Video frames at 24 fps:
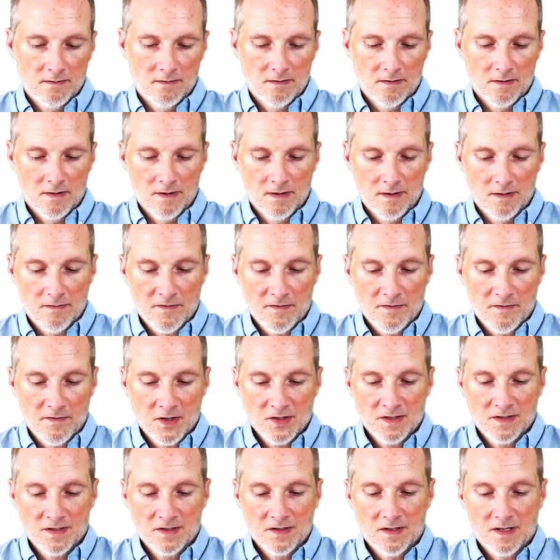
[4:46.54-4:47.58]
the function
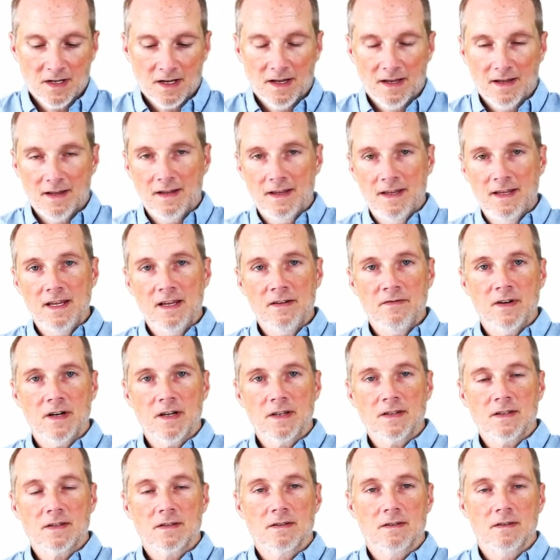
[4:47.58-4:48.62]
is going to give
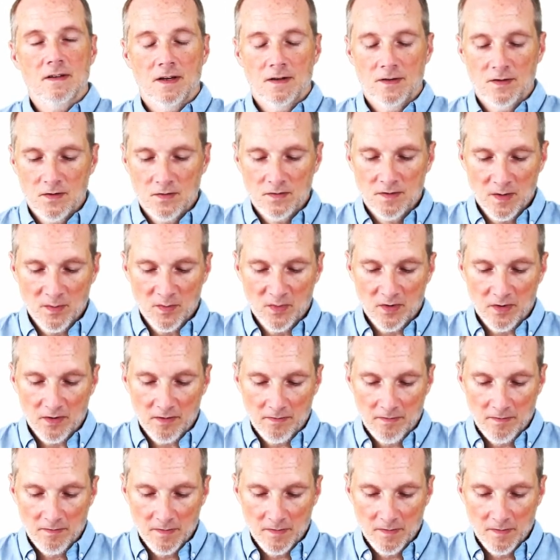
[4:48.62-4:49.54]
us a new number